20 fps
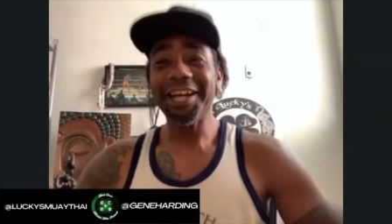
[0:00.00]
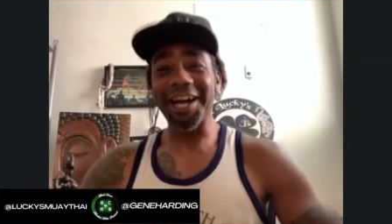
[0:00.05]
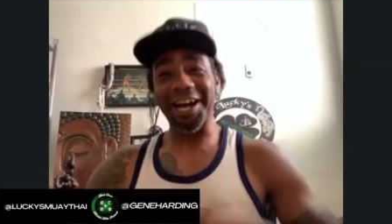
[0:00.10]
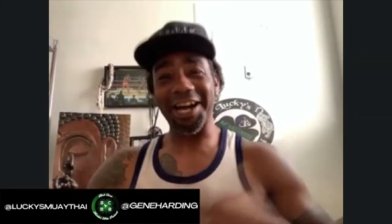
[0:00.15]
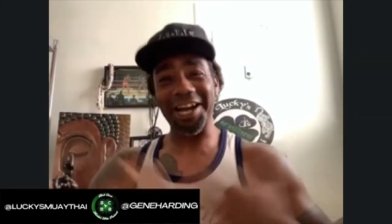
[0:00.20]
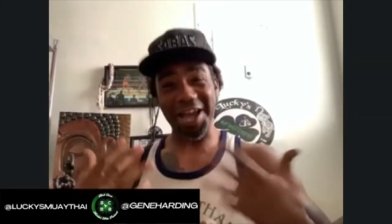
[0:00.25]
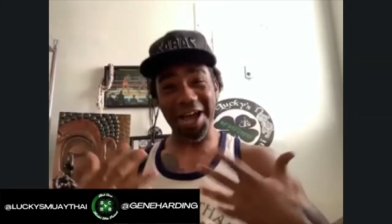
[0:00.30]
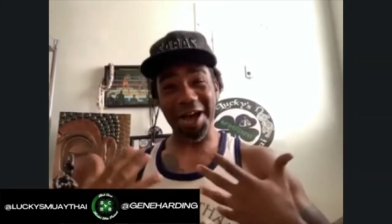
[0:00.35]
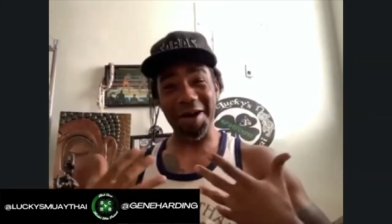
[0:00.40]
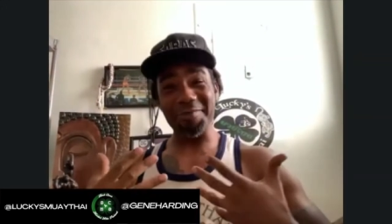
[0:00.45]

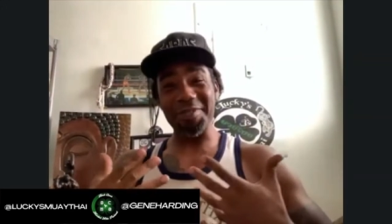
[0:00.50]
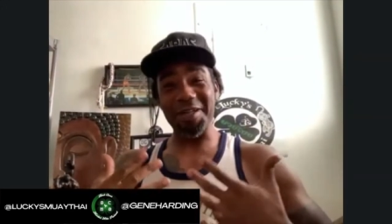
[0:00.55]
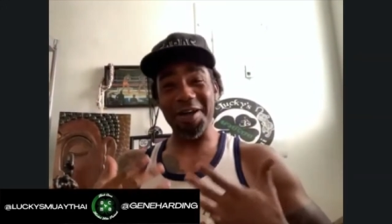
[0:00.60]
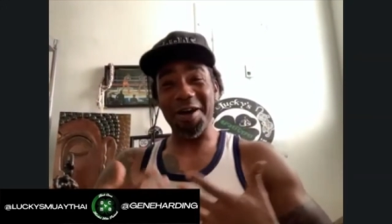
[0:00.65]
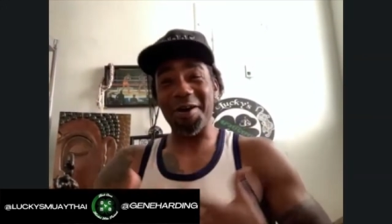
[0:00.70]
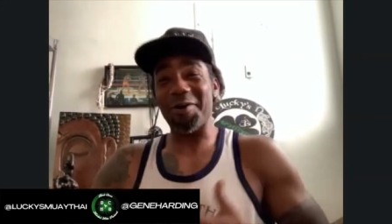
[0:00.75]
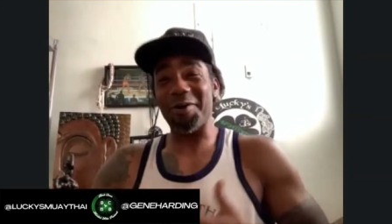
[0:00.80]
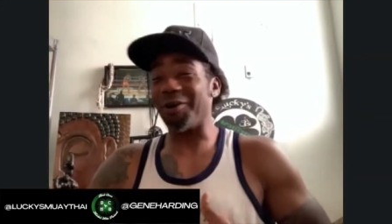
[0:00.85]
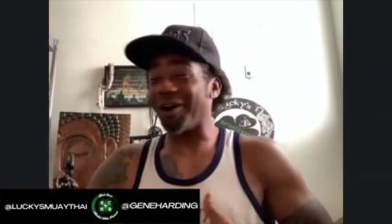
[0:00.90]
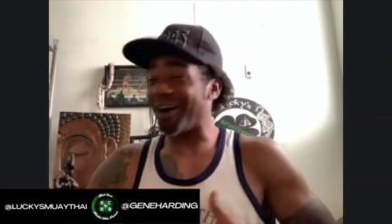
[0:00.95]
am,
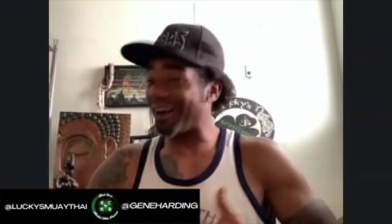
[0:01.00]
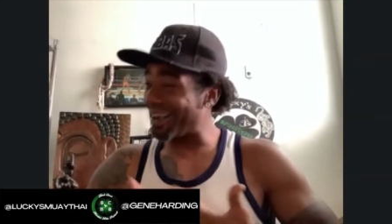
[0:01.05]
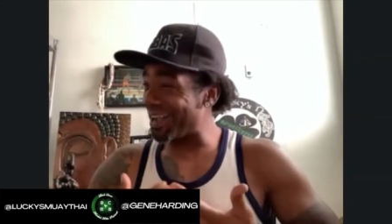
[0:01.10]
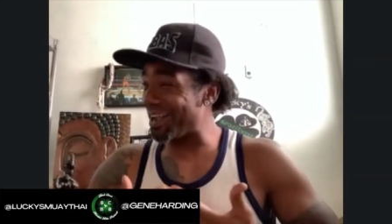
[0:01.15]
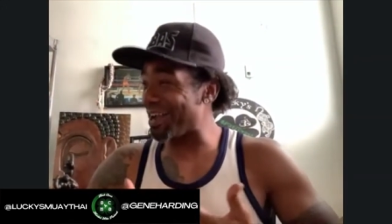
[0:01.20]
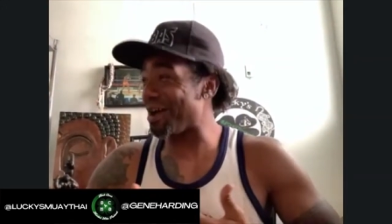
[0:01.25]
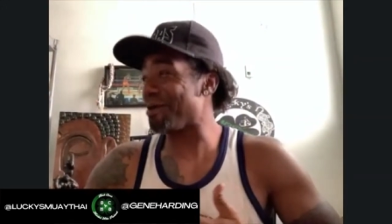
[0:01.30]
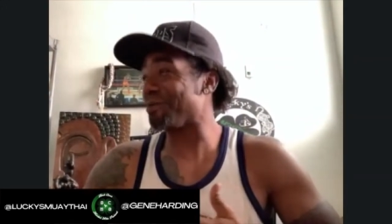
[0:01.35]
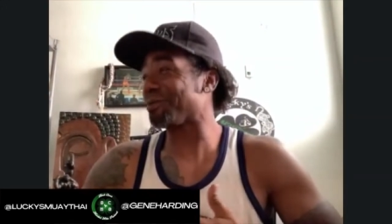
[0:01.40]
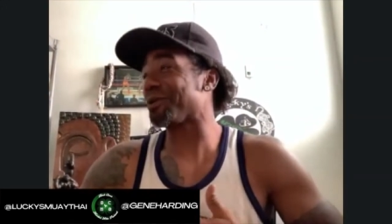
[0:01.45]
though.
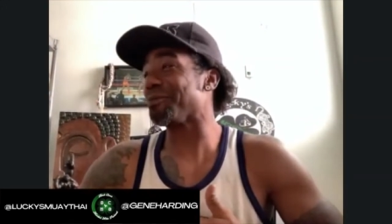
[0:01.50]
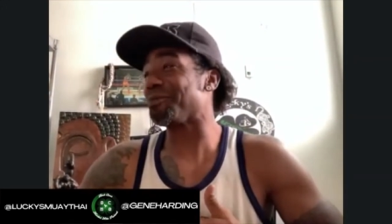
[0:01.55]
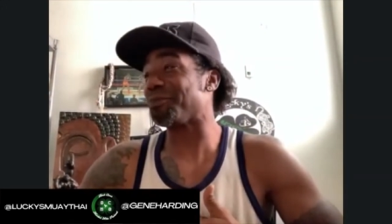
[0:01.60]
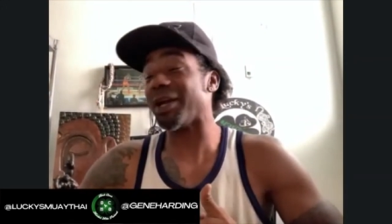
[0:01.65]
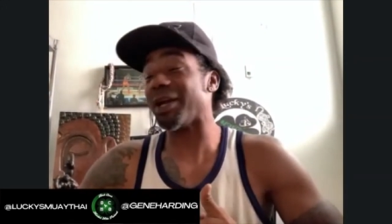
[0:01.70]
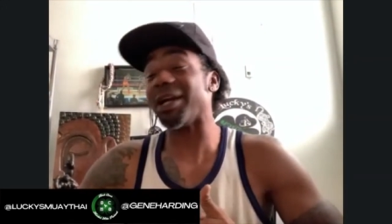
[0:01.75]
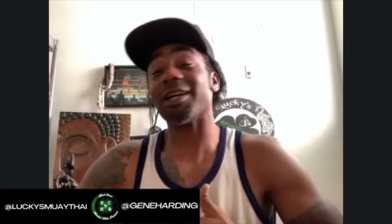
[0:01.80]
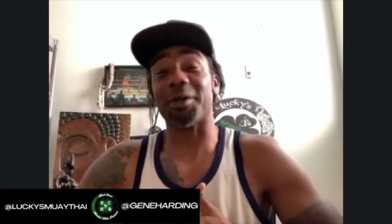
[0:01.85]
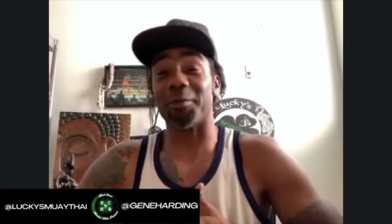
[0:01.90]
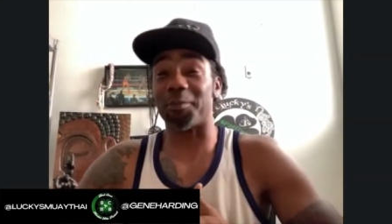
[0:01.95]
I am.
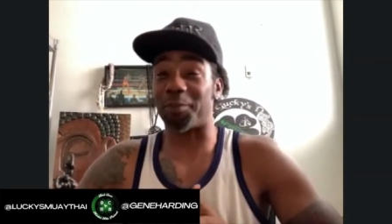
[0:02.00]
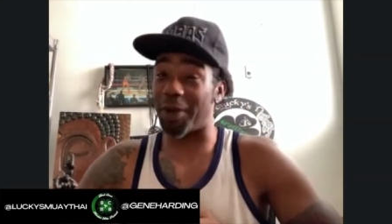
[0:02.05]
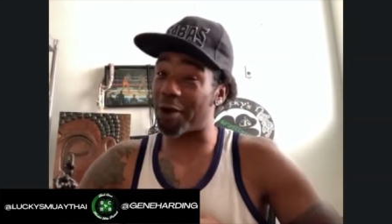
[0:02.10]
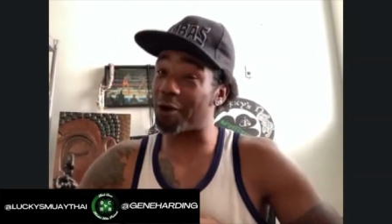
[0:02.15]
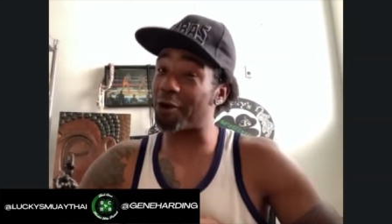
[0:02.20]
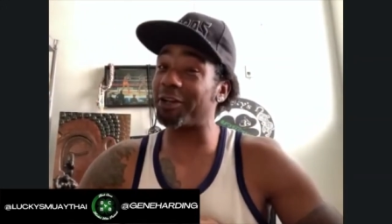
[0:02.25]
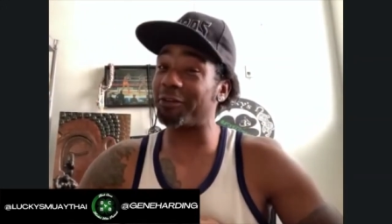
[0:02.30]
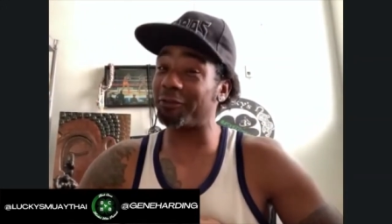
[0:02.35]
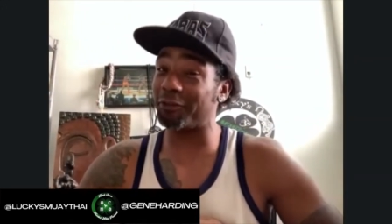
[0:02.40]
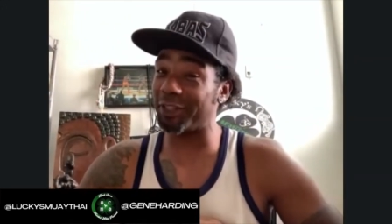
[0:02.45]

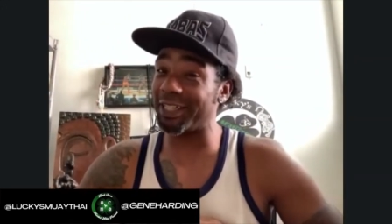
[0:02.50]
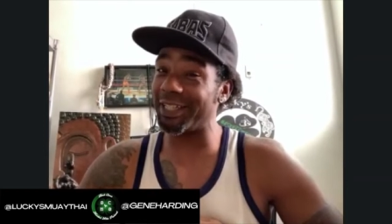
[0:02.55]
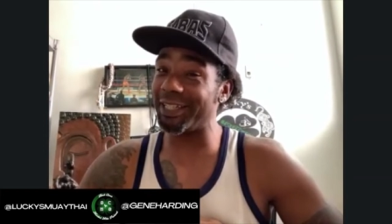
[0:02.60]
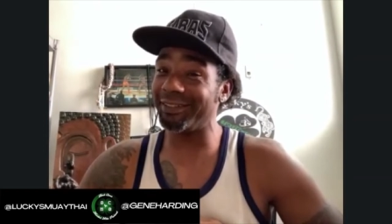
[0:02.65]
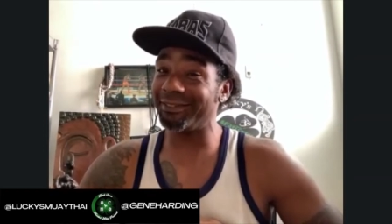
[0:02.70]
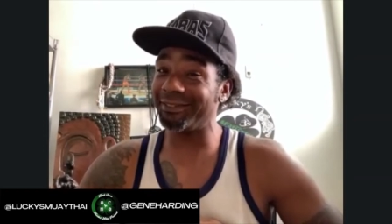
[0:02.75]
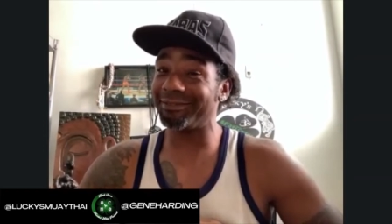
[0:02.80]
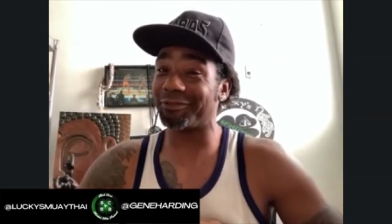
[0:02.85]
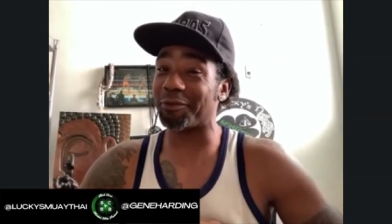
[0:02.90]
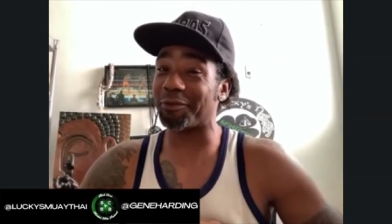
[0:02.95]

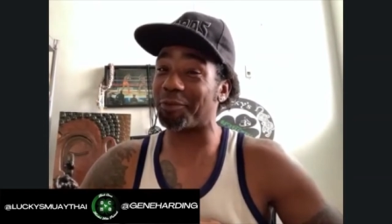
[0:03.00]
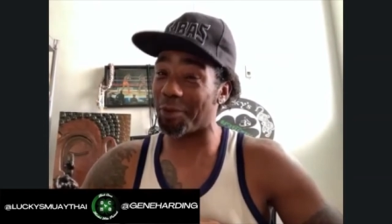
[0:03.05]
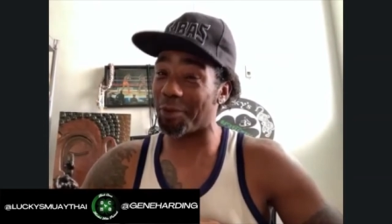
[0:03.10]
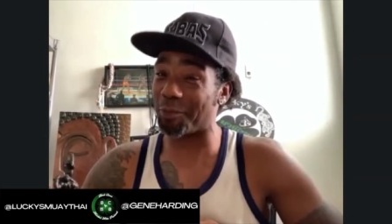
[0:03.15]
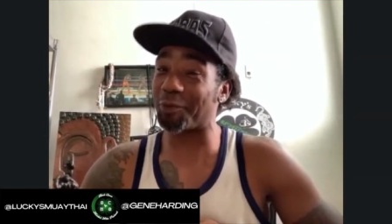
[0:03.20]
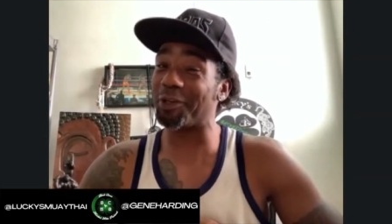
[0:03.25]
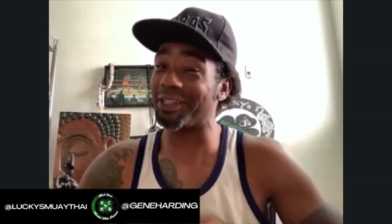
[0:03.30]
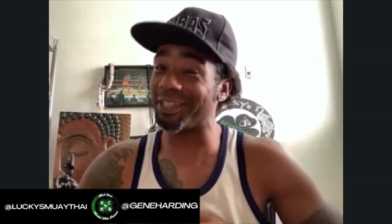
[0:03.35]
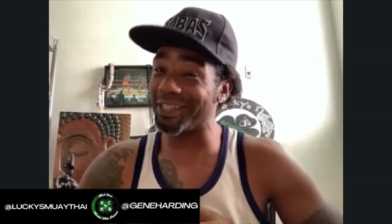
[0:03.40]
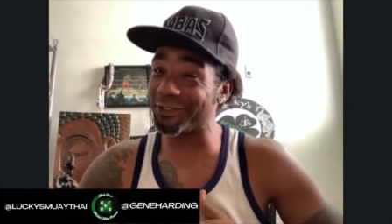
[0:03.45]
Comparatively, for
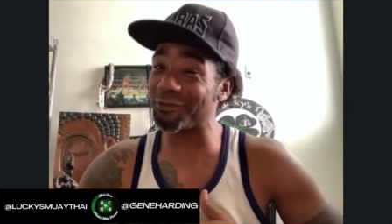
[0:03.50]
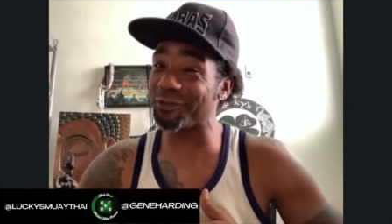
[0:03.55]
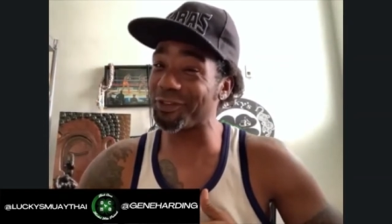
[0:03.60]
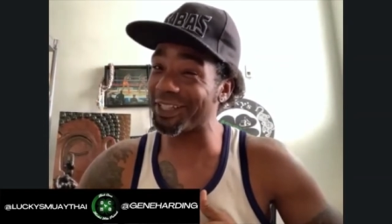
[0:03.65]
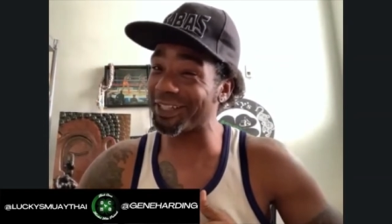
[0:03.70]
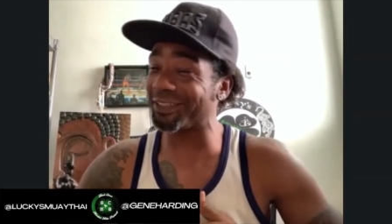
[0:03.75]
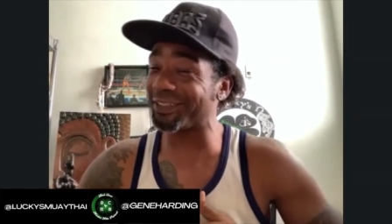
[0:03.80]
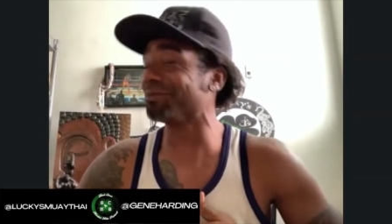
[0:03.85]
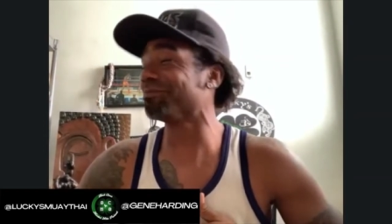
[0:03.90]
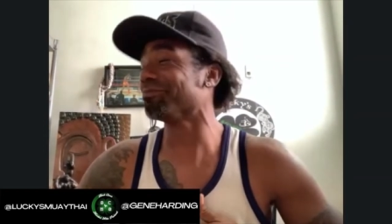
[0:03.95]
people in this
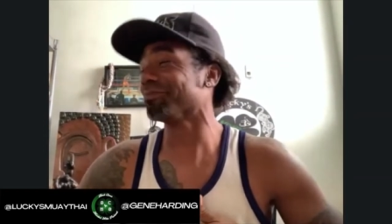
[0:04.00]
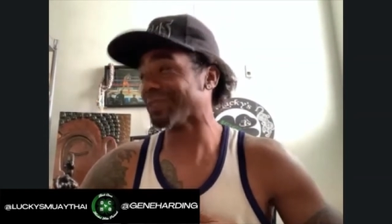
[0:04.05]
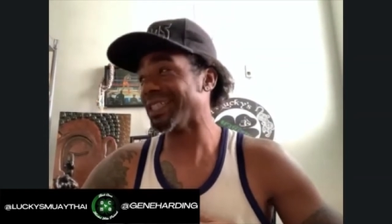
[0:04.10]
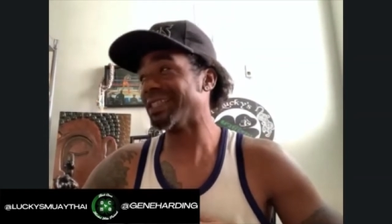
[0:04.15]
field.